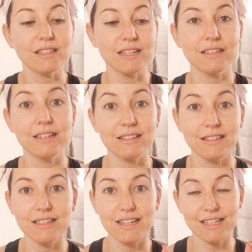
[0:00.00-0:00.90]
tint doesn't
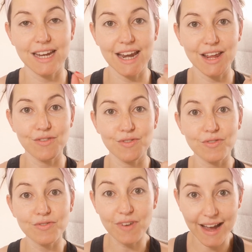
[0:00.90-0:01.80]
stick to any of the
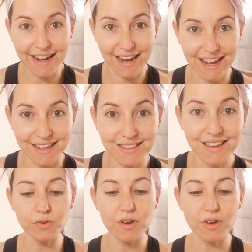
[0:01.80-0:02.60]
fine hairs.